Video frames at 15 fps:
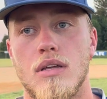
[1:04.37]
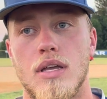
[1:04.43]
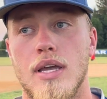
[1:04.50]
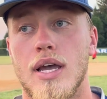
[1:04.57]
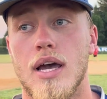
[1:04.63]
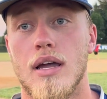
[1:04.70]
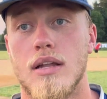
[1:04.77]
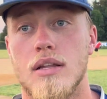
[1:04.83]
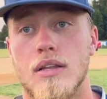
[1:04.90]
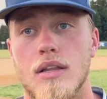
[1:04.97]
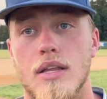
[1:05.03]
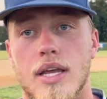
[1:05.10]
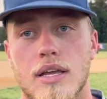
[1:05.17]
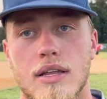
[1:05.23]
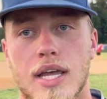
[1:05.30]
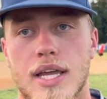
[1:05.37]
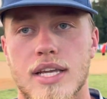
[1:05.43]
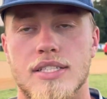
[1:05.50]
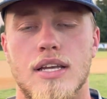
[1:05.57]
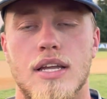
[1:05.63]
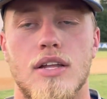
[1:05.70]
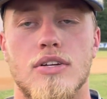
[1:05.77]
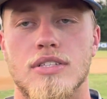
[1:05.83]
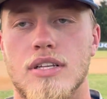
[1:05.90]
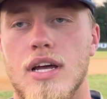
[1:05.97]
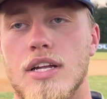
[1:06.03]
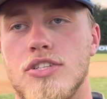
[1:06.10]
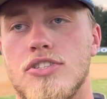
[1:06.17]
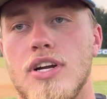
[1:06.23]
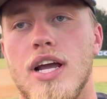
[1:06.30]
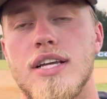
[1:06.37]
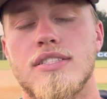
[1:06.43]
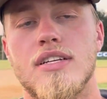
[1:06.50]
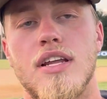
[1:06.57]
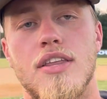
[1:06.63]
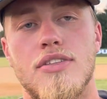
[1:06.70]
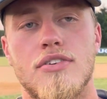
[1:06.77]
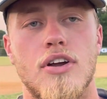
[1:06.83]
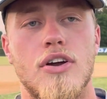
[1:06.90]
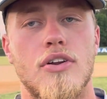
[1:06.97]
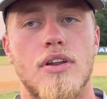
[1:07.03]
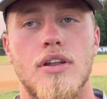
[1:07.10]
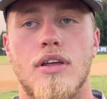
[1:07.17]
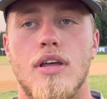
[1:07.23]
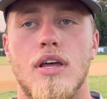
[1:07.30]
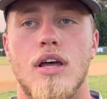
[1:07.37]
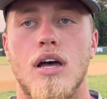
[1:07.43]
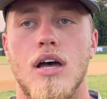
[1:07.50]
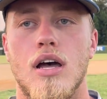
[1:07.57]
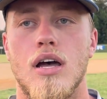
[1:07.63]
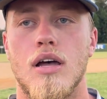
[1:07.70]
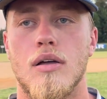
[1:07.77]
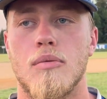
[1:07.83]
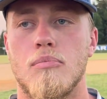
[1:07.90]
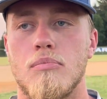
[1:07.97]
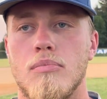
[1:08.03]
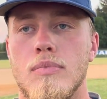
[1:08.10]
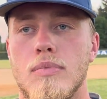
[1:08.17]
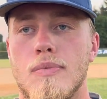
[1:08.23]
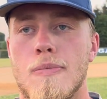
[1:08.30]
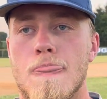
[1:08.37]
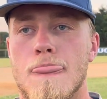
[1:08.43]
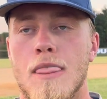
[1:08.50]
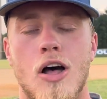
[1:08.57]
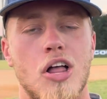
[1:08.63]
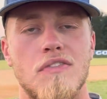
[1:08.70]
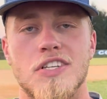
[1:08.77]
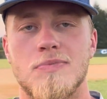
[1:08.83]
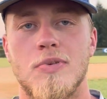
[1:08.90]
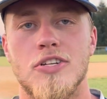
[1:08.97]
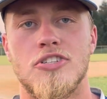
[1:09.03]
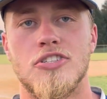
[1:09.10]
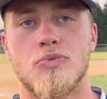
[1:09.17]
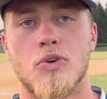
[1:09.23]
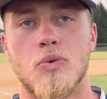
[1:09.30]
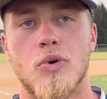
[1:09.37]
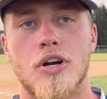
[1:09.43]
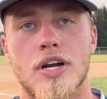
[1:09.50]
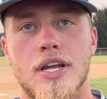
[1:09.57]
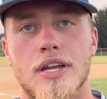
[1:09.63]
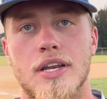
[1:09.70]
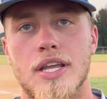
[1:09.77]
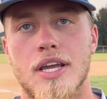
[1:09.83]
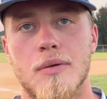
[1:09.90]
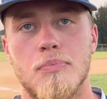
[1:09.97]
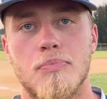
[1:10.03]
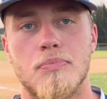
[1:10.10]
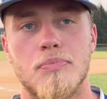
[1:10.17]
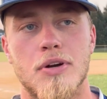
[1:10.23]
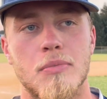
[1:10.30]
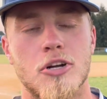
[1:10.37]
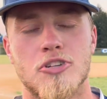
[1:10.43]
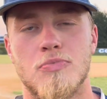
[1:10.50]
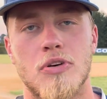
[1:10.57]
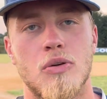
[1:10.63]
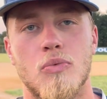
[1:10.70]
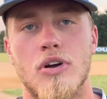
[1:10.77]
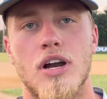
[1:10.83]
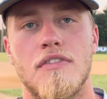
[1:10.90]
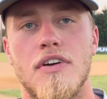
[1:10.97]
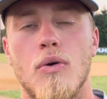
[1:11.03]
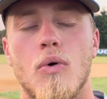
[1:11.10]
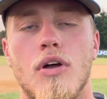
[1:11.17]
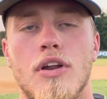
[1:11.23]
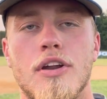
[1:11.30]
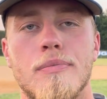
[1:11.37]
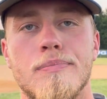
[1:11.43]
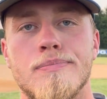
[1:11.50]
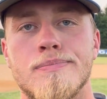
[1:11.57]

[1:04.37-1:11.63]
Yeah, like you said, there's a lot of strikes that he thrown. All of his pitches were working. He could pretty much put them wherever he wanted them.